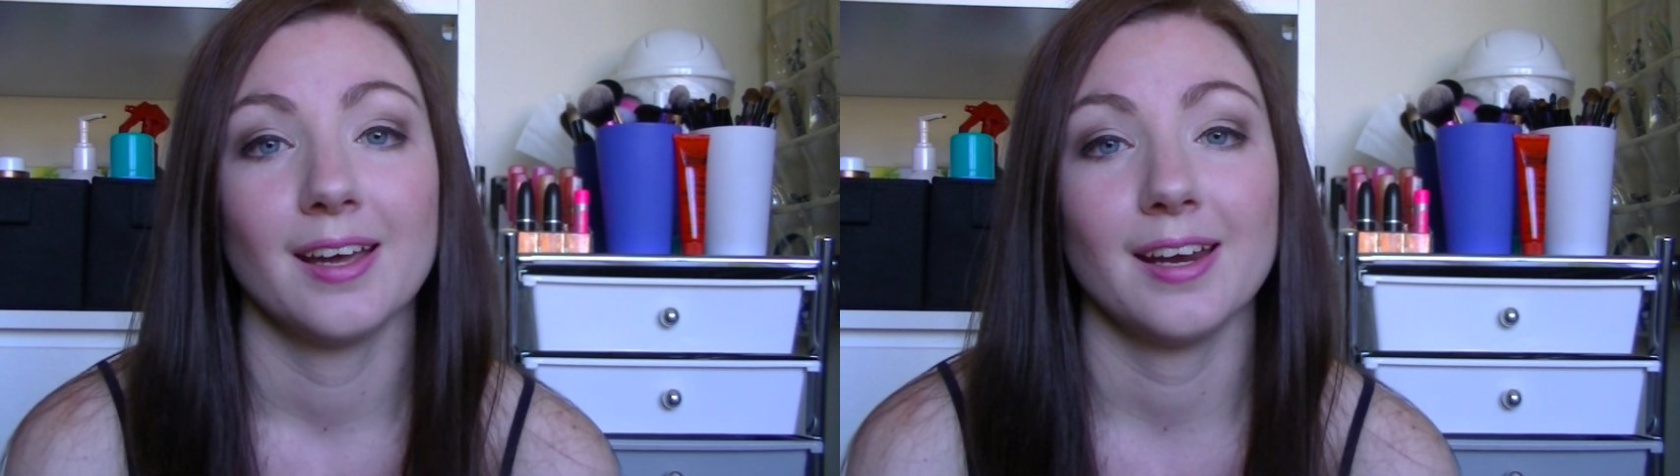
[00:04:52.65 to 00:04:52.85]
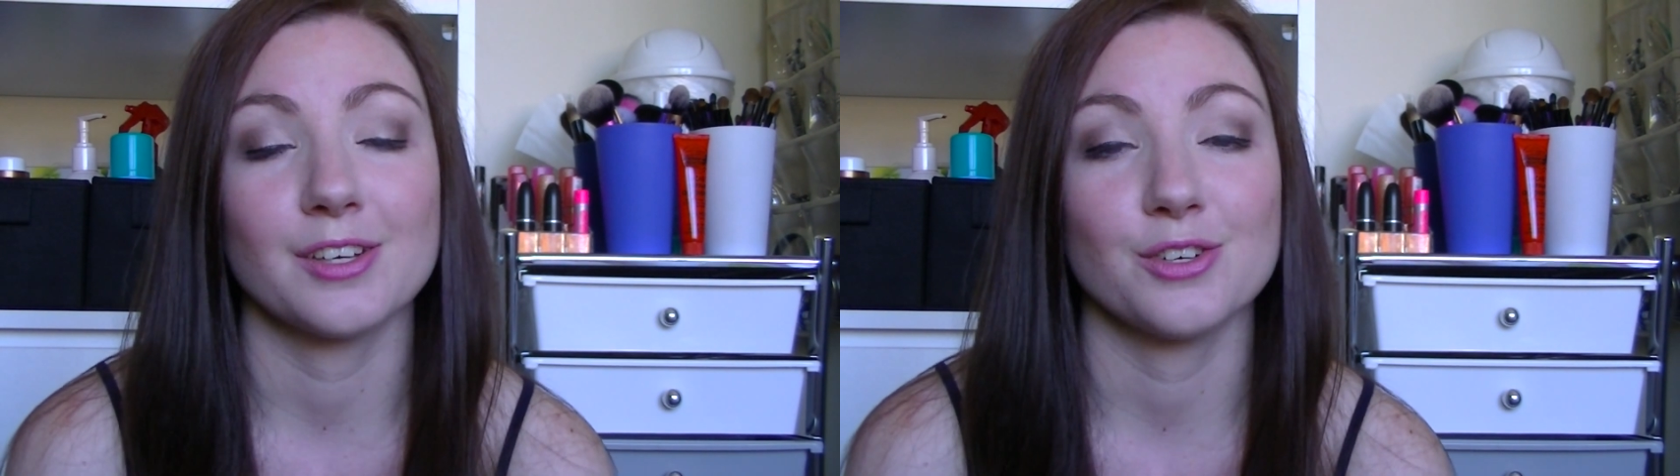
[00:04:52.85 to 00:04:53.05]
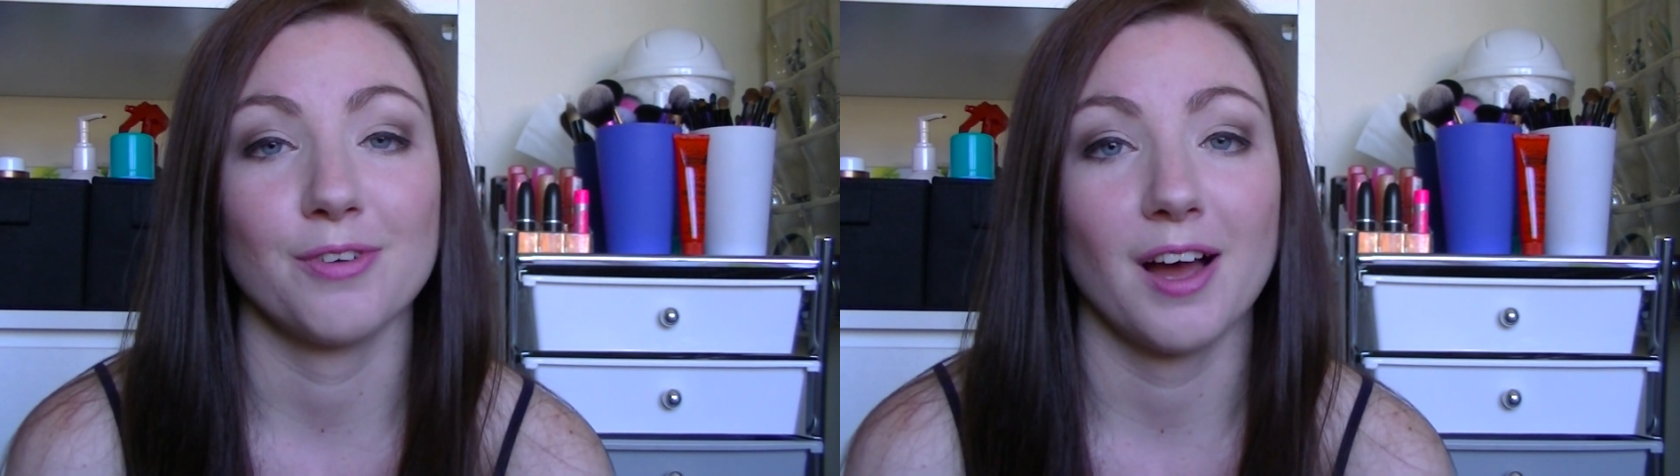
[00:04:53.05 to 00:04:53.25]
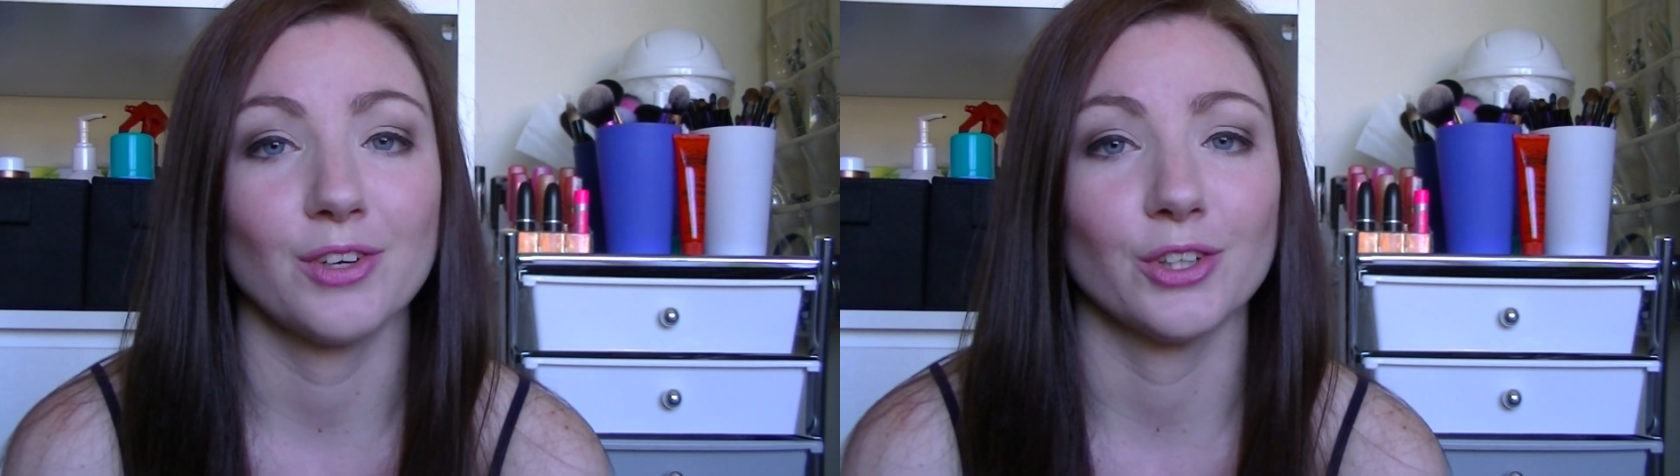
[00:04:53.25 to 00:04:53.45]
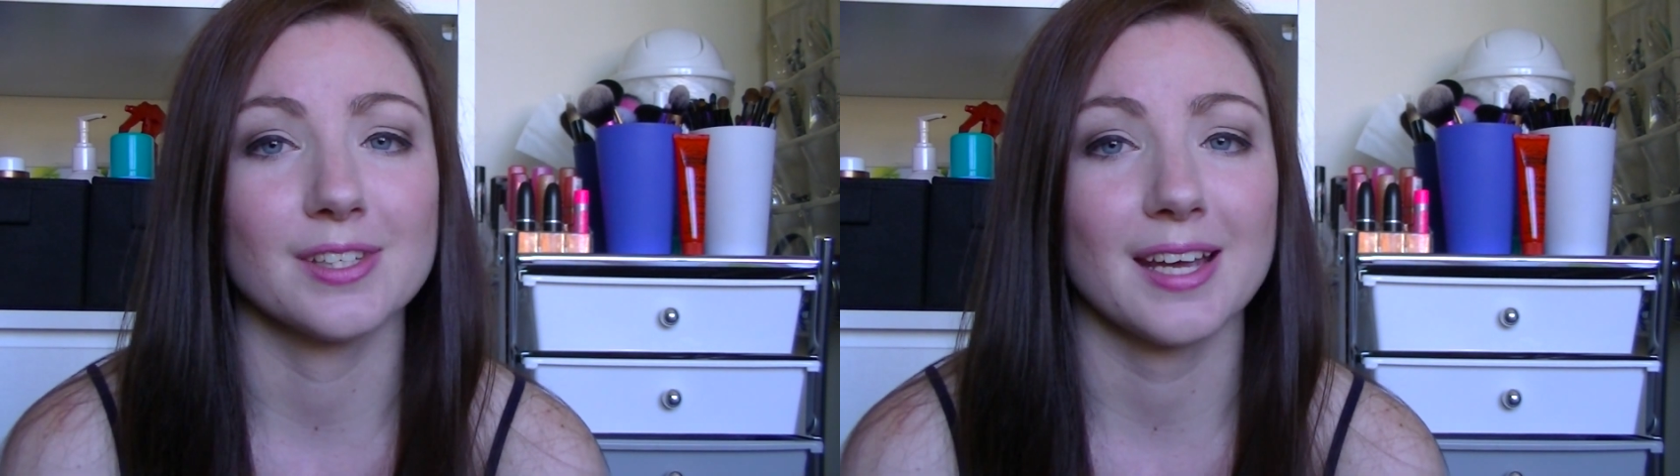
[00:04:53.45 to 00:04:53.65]
an extra five
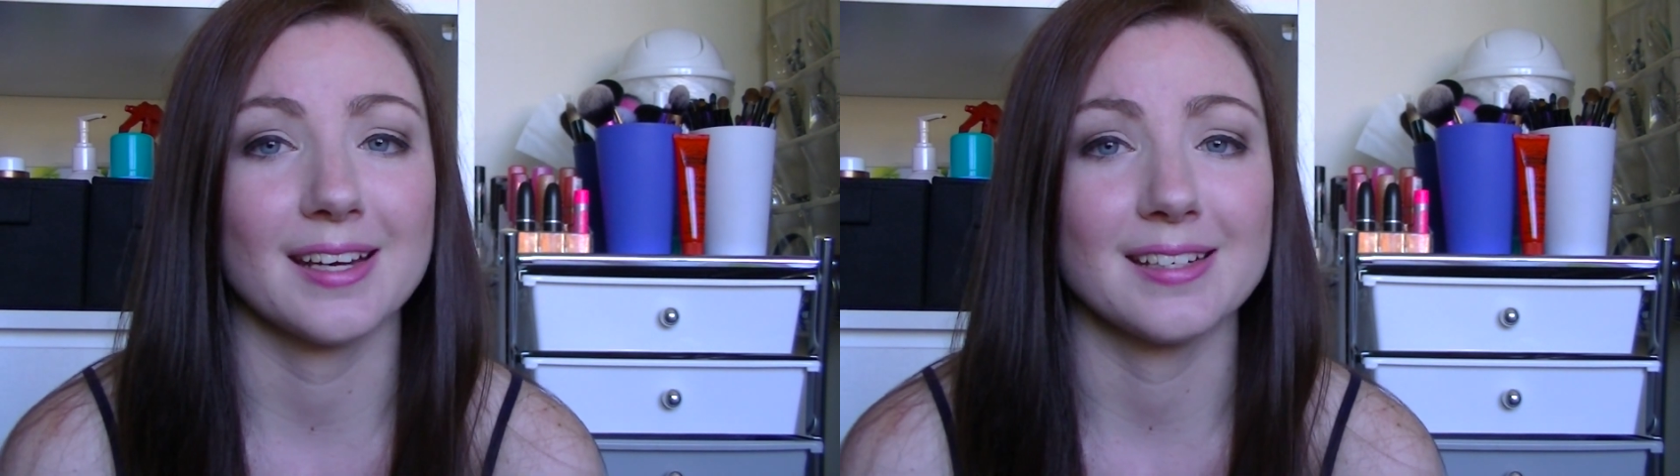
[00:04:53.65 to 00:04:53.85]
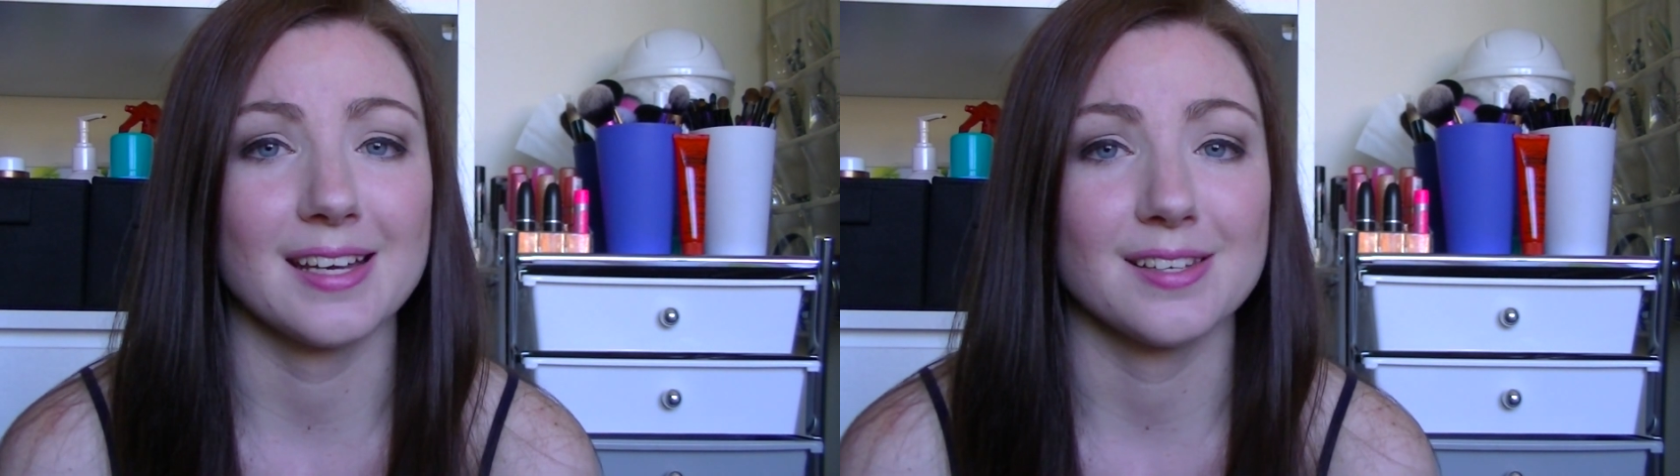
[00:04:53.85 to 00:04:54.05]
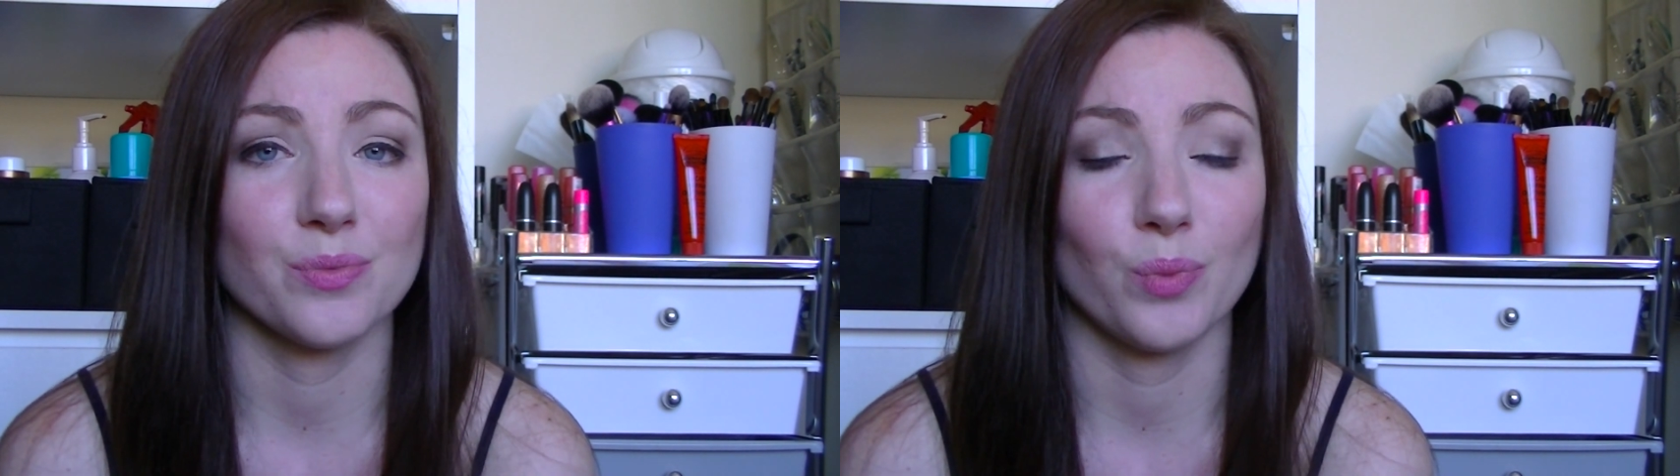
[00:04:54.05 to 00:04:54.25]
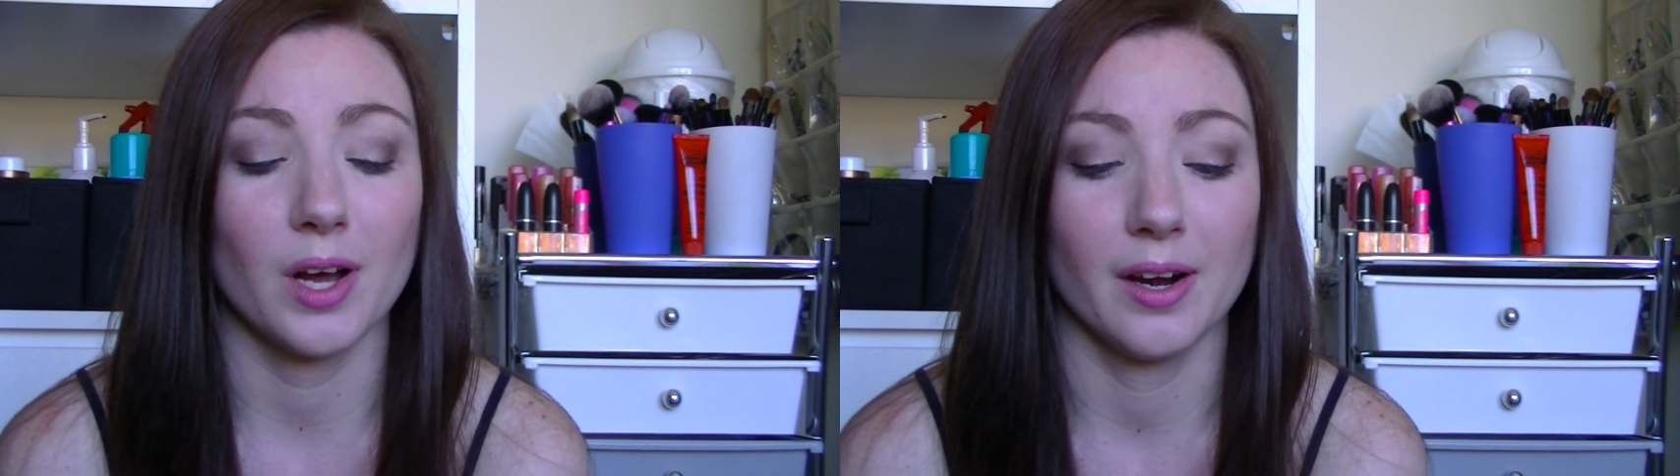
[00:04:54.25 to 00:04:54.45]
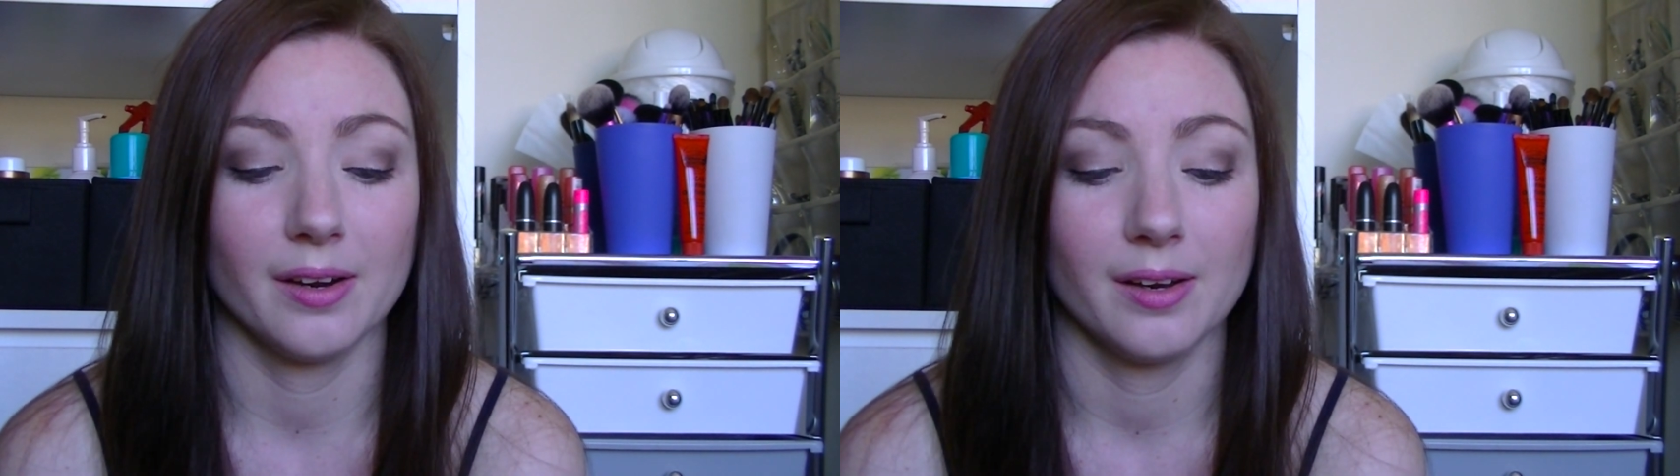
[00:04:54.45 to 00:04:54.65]
dollars getting a decent
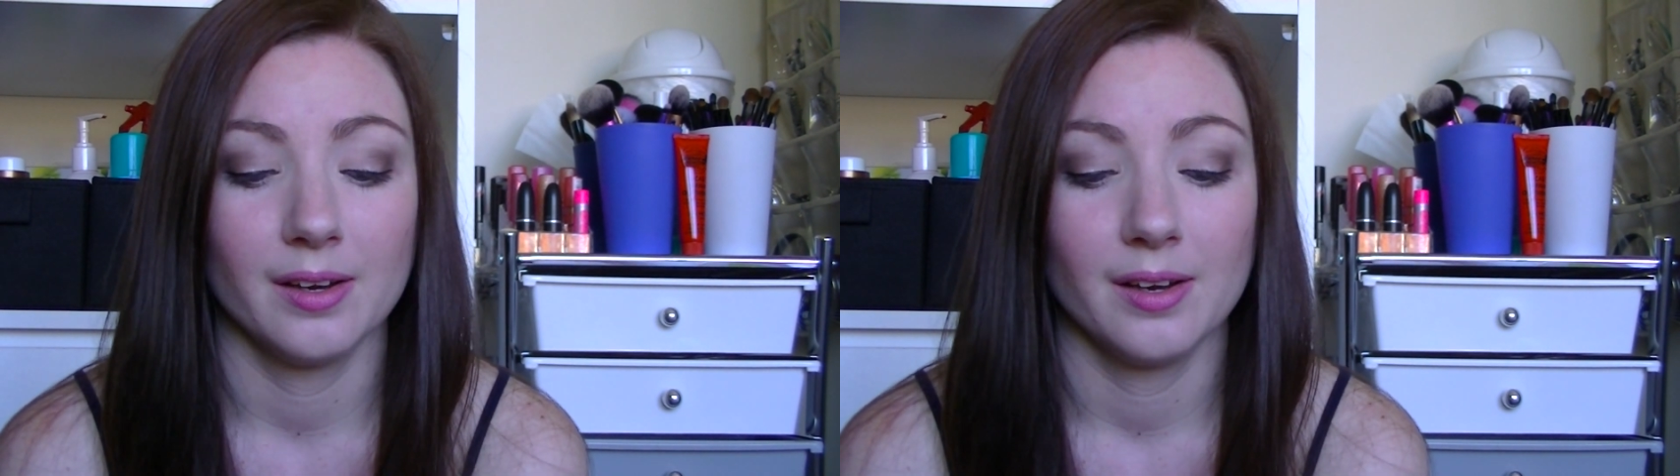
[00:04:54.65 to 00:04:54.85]
one